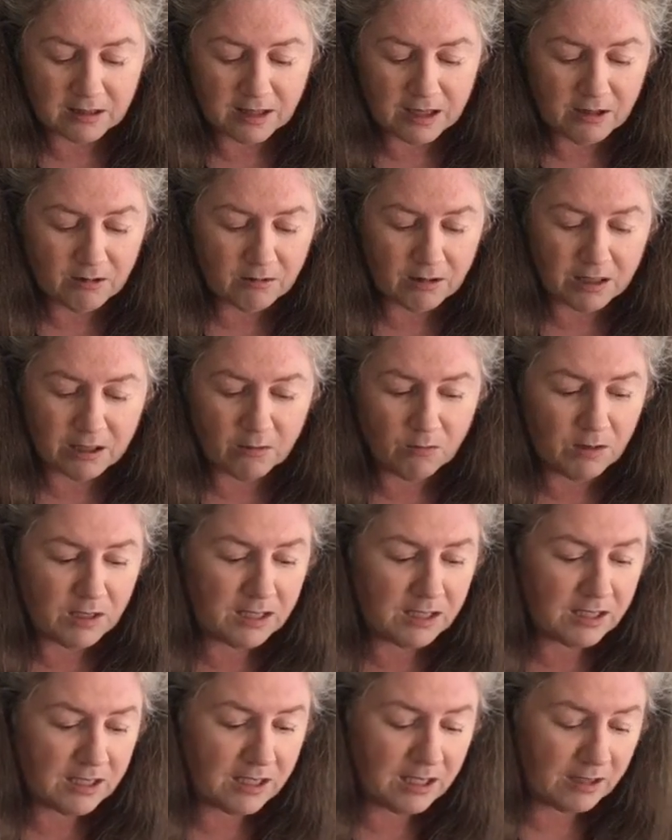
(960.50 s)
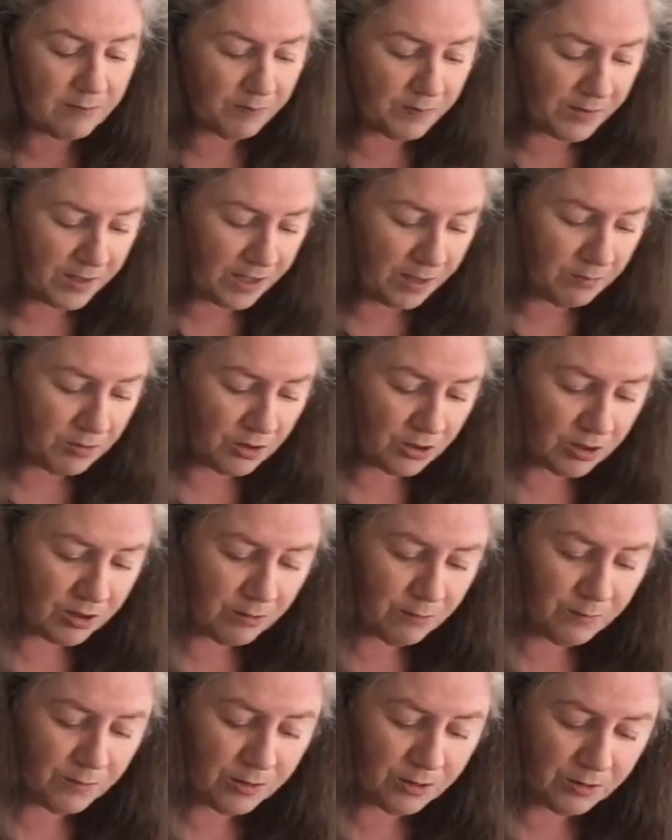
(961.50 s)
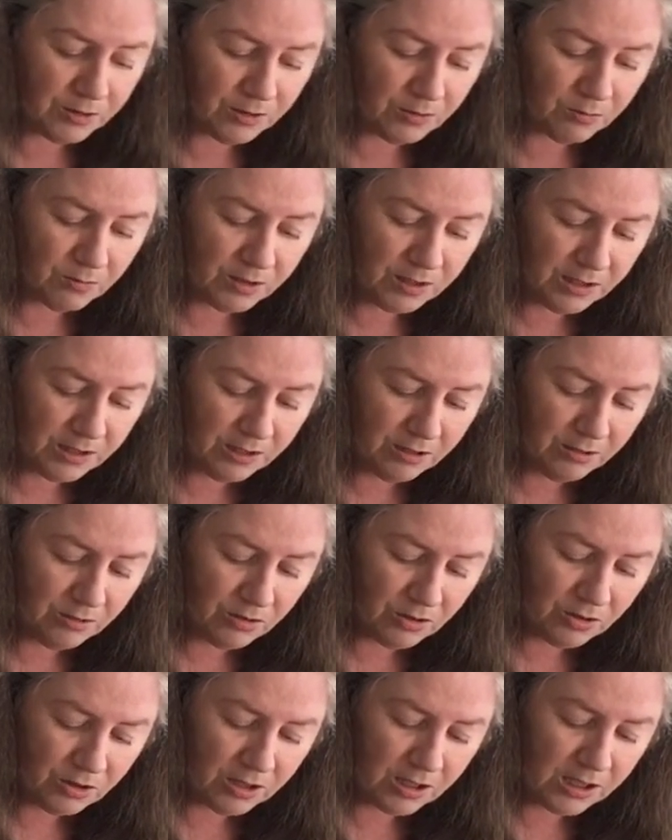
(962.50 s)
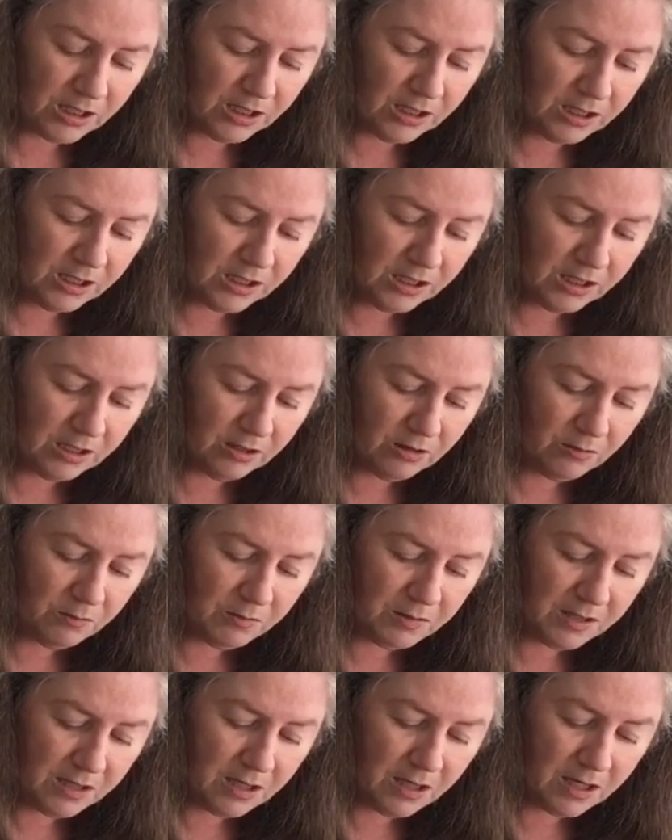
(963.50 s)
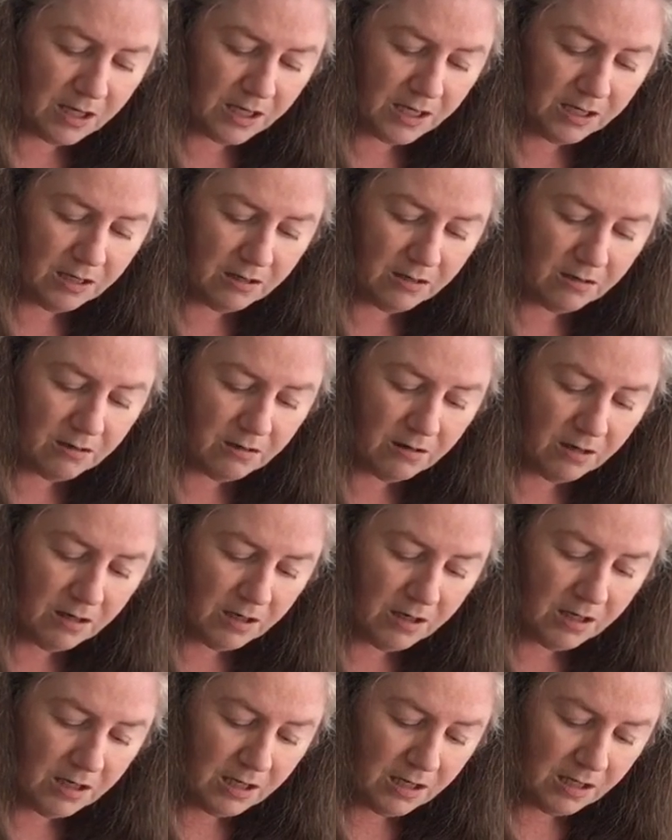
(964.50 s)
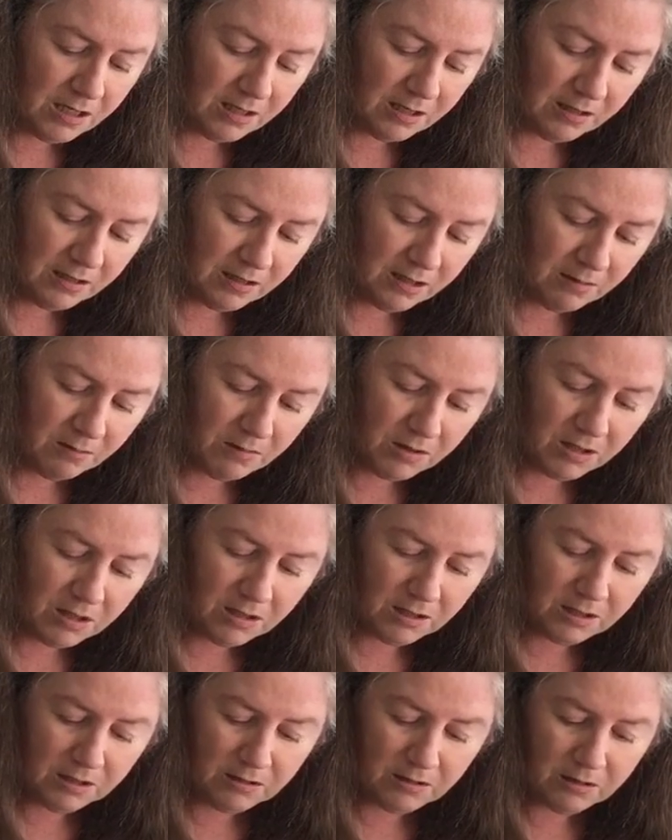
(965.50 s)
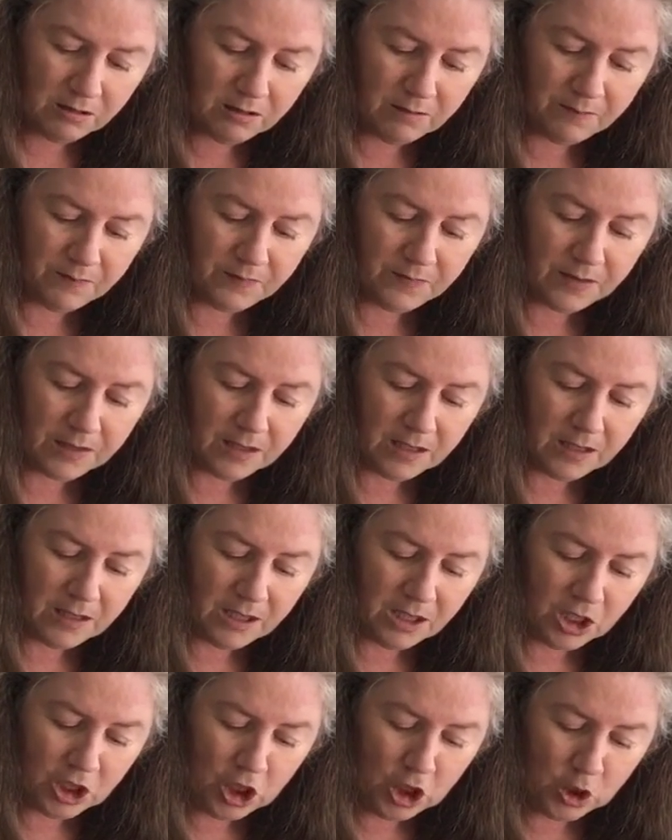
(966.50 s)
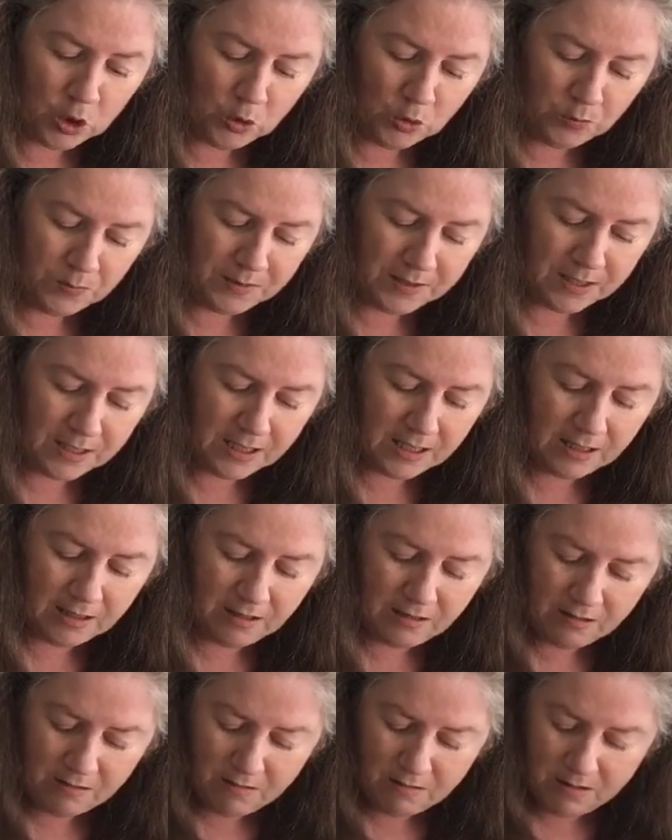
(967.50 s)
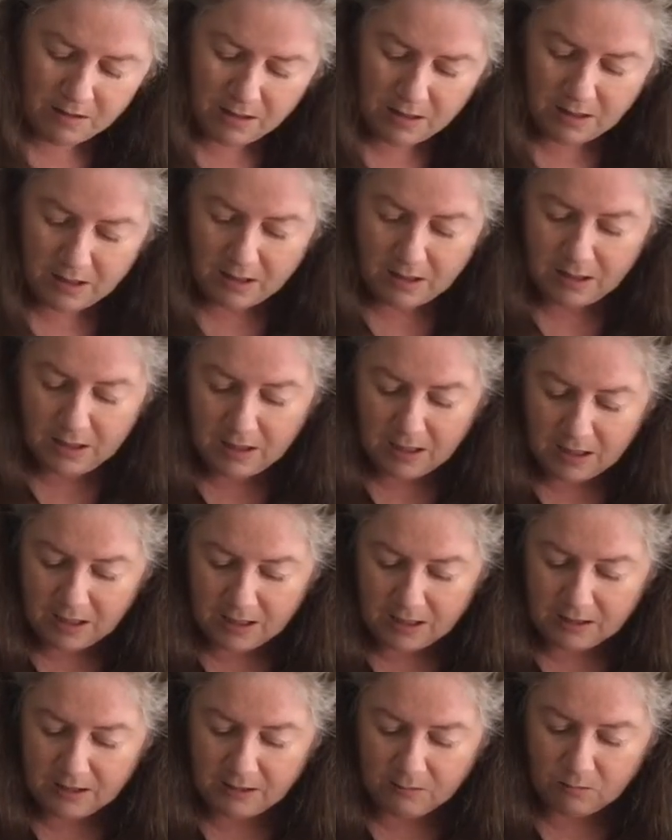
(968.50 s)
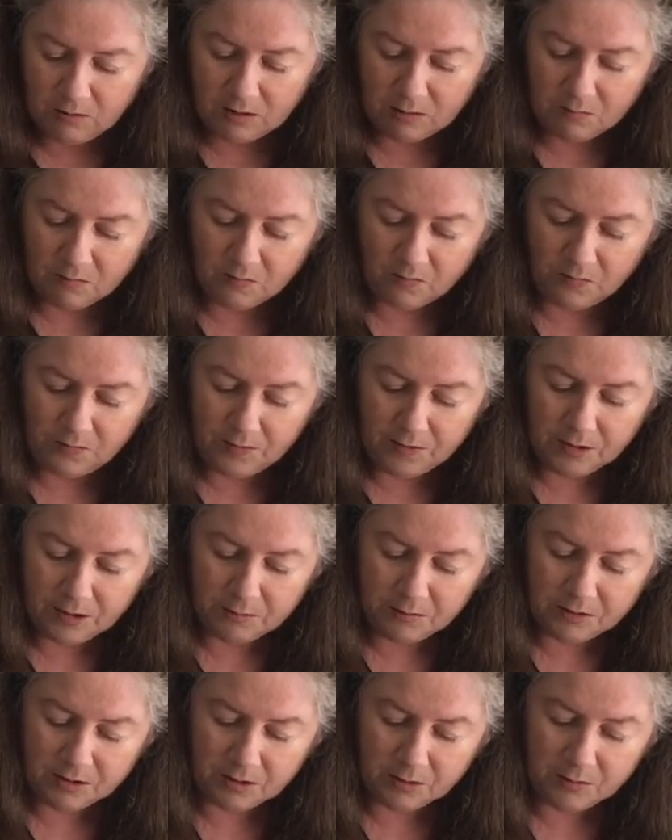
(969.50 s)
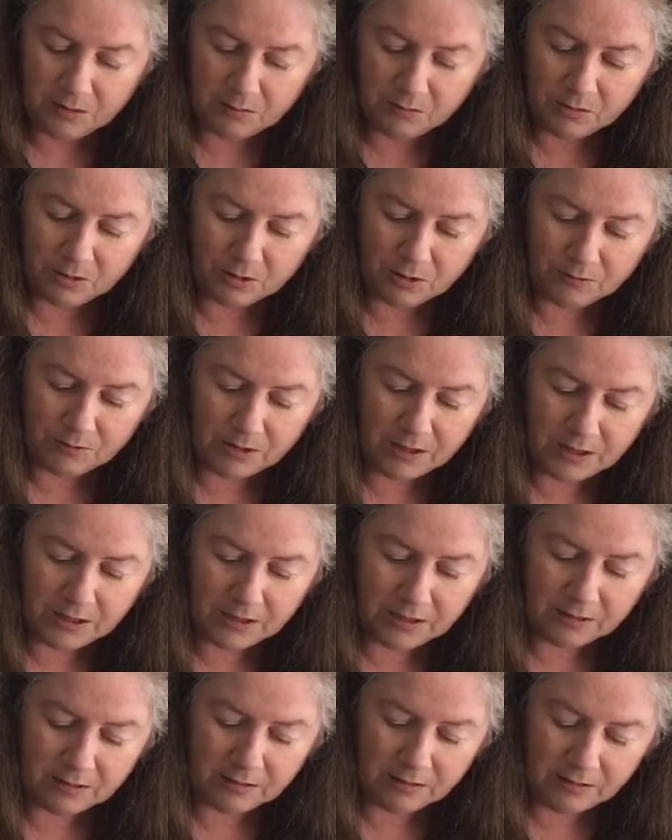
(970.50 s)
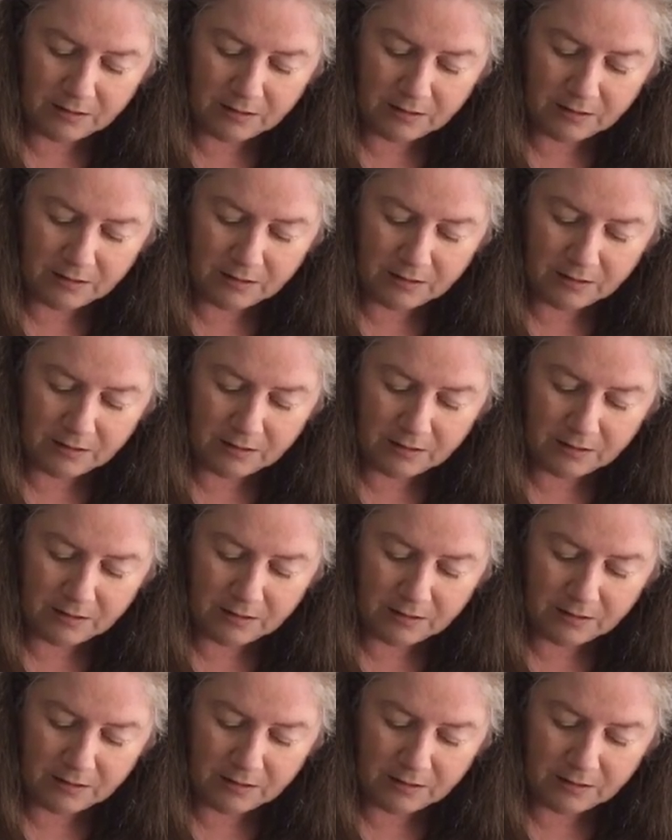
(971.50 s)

I don't like wasting, I'm just going to fill this one here just a little bit higher, and some of the little cubes there. And I think we can fill up a little bit more over here.